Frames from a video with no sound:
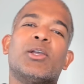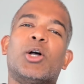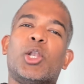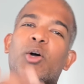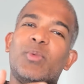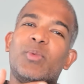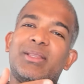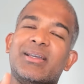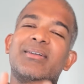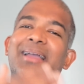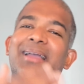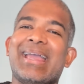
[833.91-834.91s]
along with
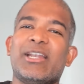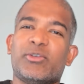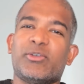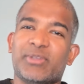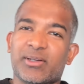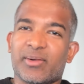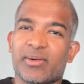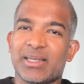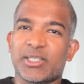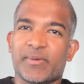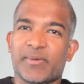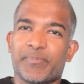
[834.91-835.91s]
the end of the
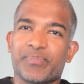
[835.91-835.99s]
current year.